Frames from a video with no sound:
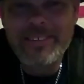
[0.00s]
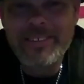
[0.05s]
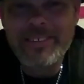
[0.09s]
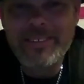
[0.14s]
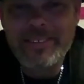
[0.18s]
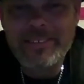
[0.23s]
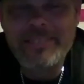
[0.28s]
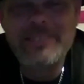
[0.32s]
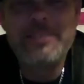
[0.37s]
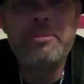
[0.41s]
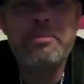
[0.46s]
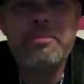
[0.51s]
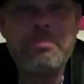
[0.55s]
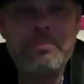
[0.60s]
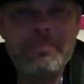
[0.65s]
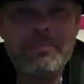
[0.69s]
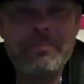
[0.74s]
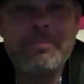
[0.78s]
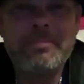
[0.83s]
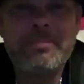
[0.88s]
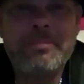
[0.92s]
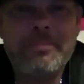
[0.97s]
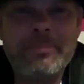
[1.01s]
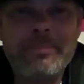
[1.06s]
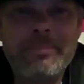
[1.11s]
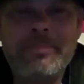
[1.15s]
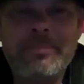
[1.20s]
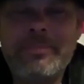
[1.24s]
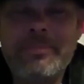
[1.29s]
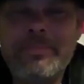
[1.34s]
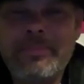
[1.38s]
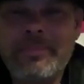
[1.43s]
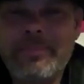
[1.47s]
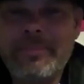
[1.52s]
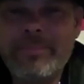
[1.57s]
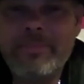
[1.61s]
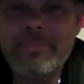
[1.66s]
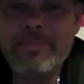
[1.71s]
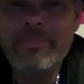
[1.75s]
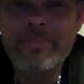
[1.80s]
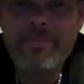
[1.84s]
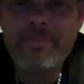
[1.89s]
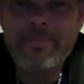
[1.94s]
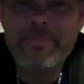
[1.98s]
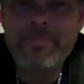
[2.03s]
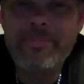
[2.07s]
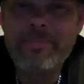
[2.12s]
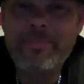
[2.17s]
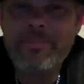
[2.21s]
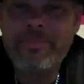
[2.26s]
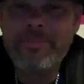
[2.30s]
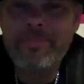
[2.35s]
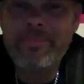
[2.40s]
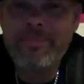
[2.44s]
people who are kind of stuck doing it